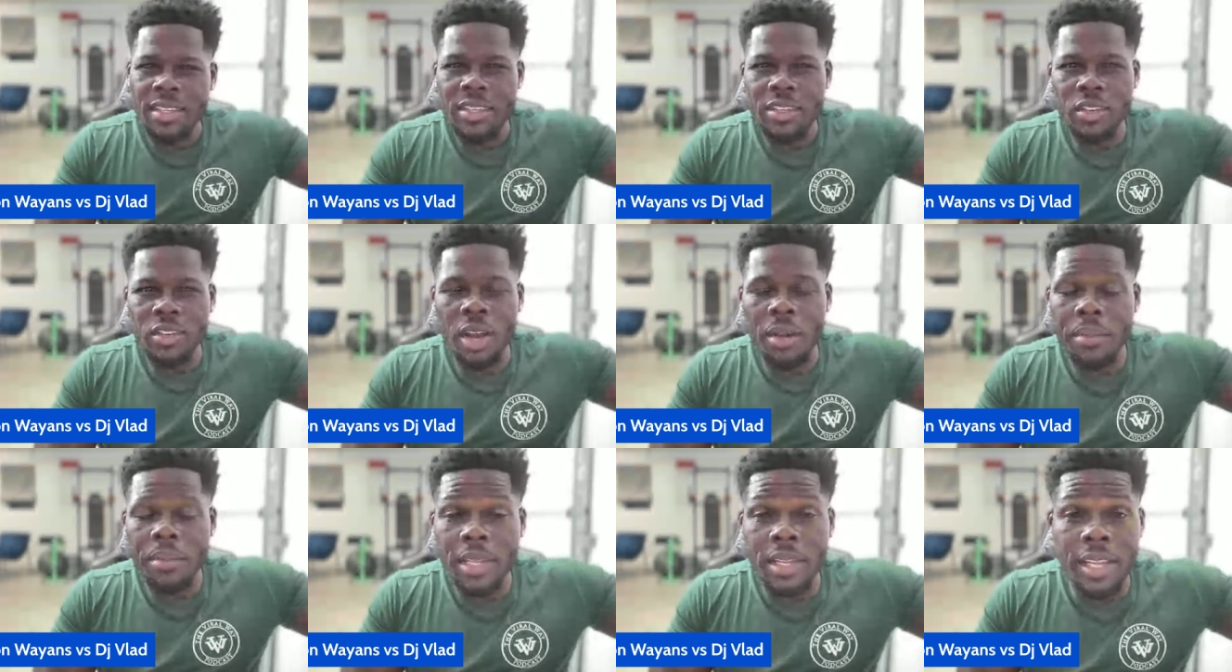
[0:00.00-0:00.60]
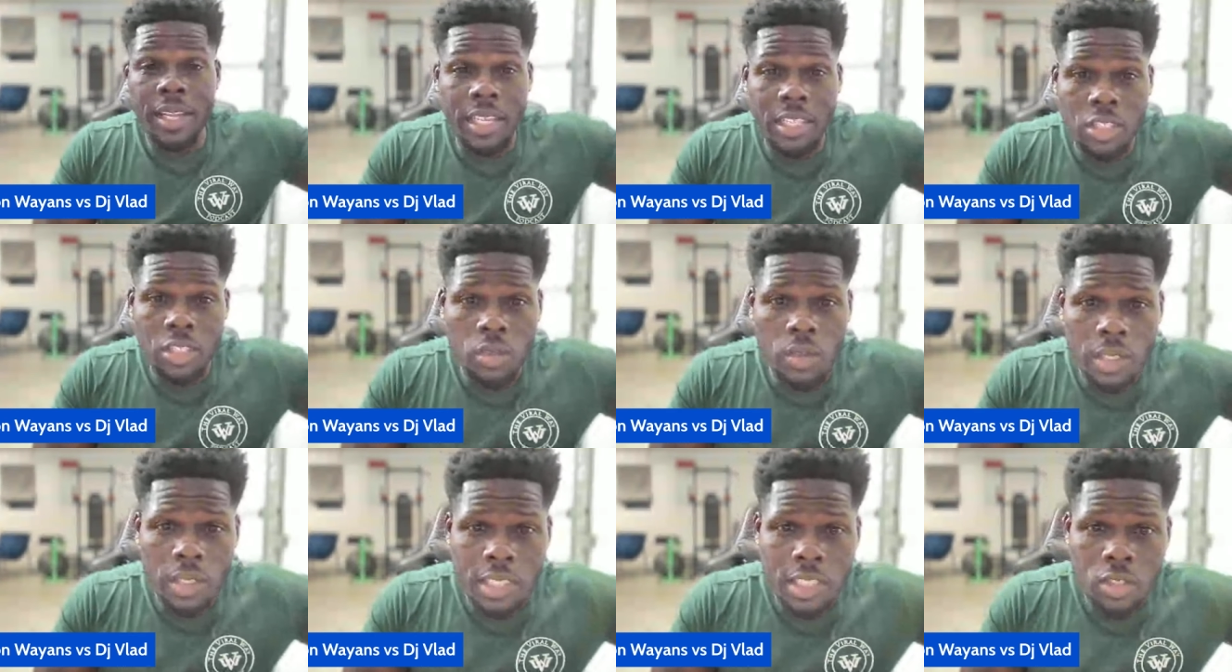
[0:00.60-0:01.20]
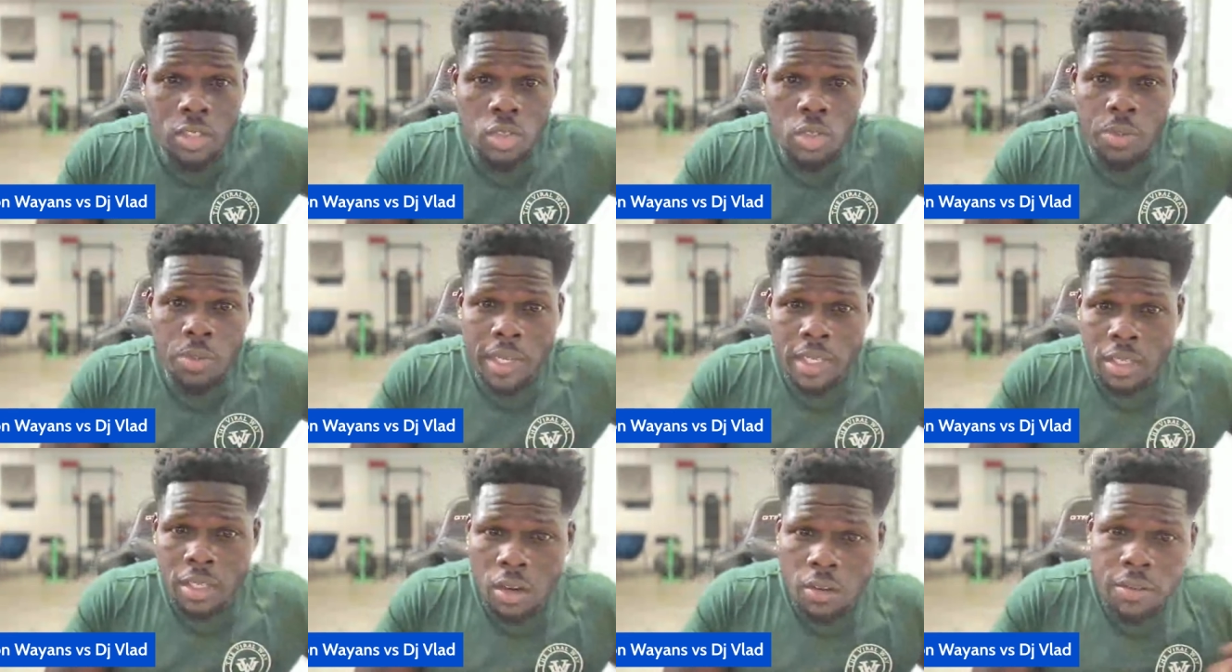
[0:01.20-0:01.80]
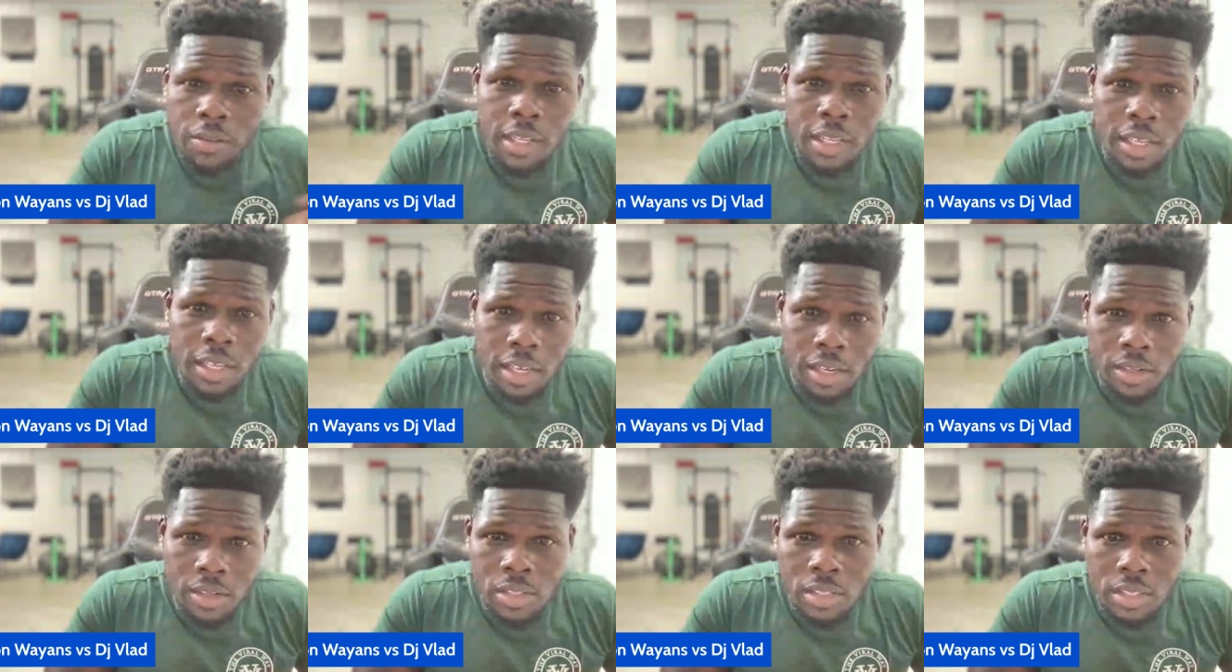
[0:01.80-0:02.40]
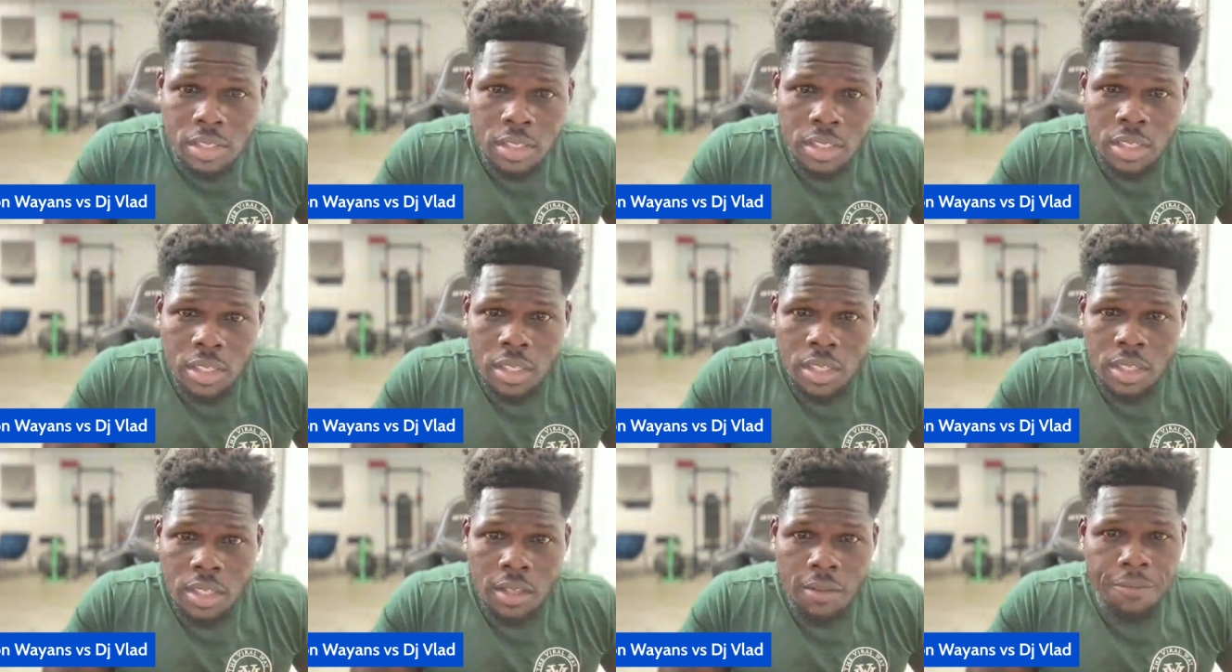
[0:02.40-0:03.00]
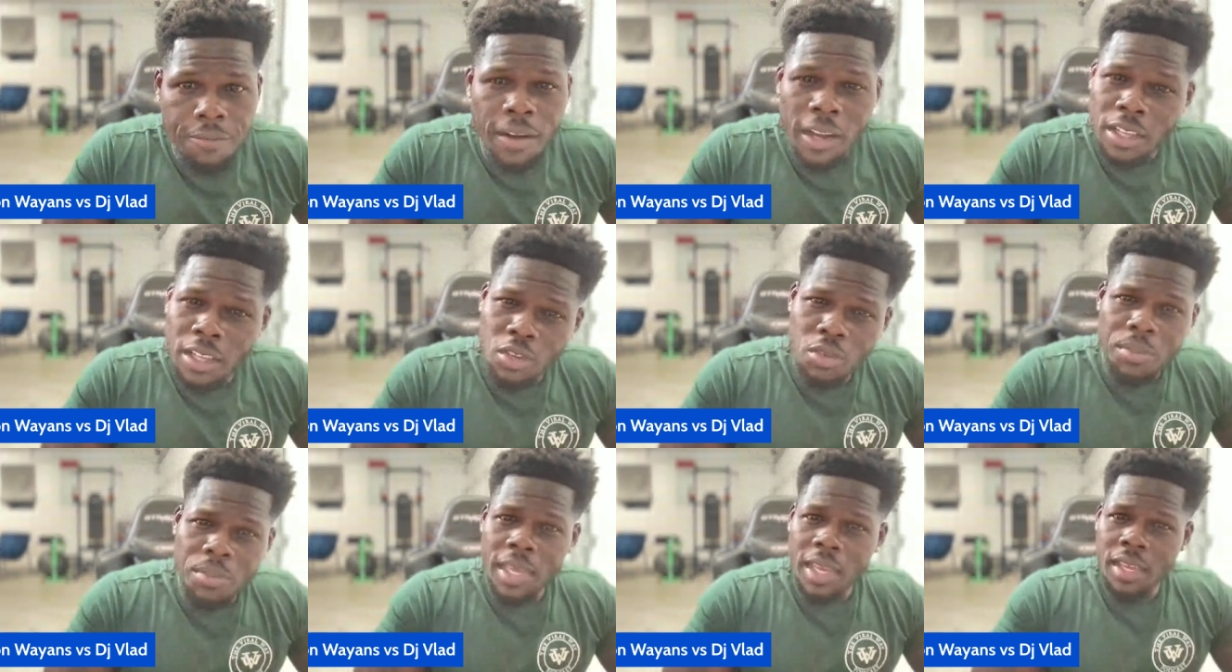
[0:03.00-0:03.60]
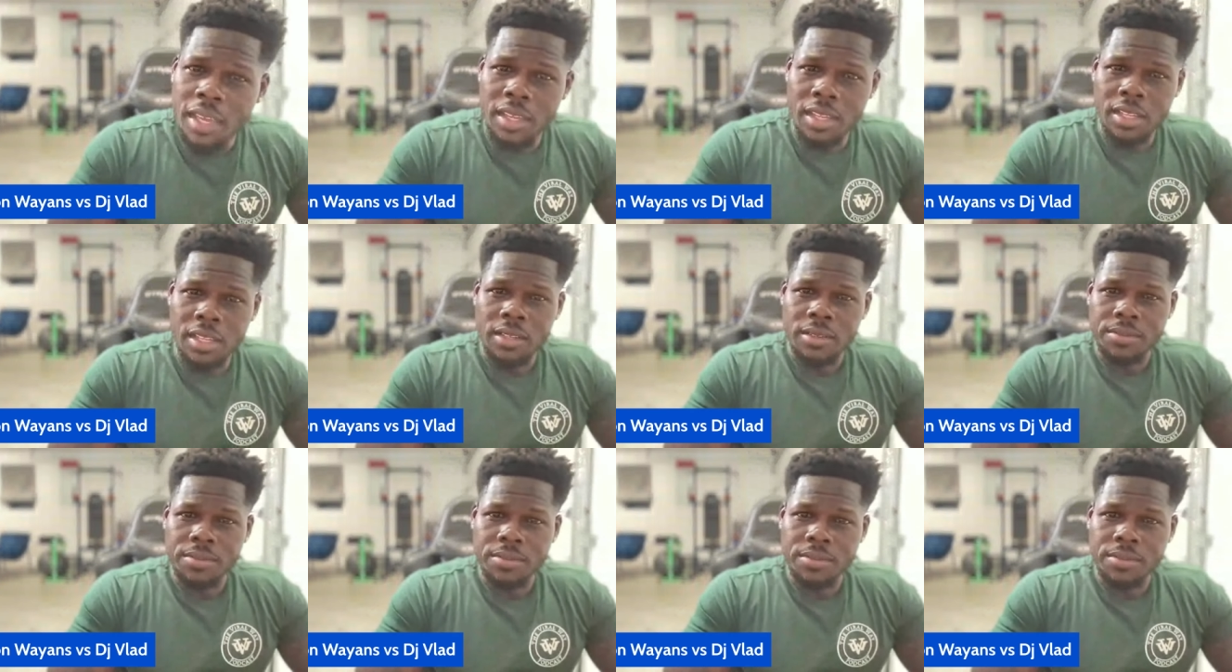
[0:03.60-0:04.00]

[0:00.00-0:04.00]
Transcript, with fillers: You know what I mean? Niggas you done disrespected over the years? The fuck you mean?